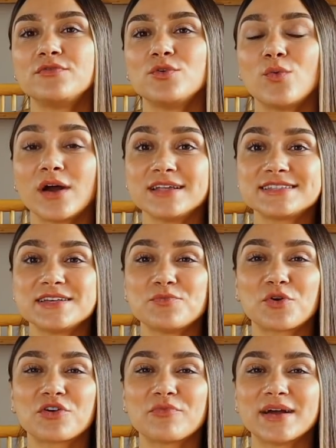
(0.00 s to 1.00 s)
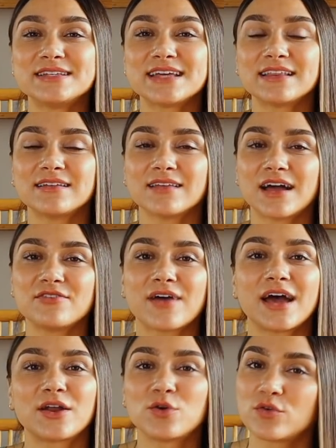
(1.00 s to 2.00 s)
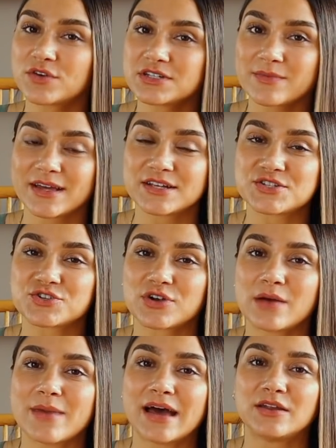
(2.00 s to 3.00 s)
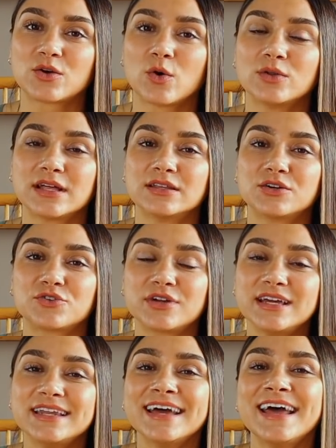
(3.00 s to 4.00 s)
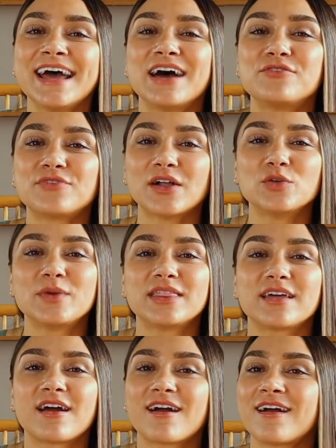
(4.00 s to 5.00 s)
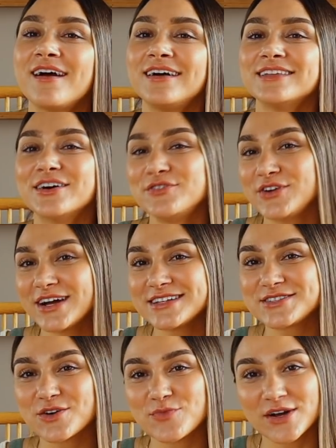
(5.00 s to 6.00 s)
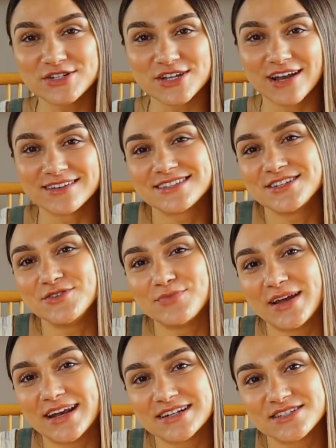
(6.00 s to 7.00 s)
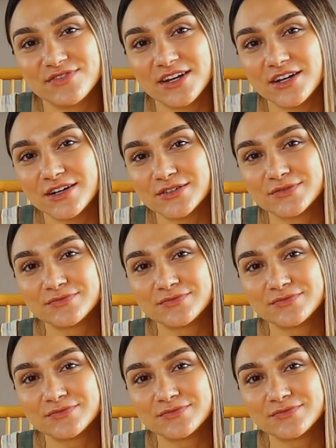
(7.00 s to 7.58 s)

If you want to see more of my daily life, head on over to my Instagram at Nicole Lela Green and follow me there. Love you guys so much, and I'll see you in my next video.